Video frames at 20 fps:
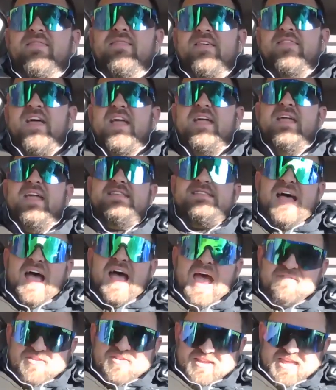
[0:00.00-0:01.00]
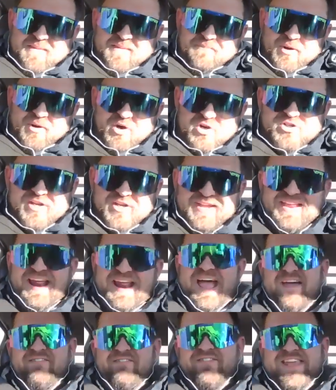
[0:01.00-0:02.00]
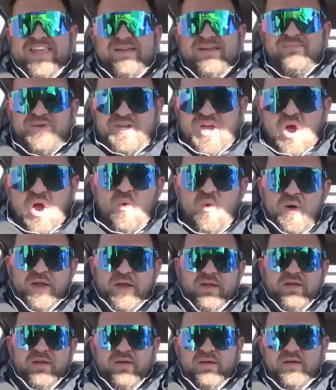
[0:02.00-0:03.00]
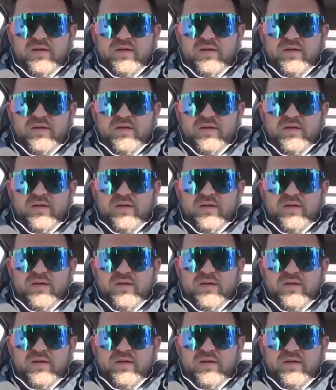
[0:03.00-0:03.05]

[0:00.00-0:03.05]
The thing is, I have to keep pushing and I have to keep going.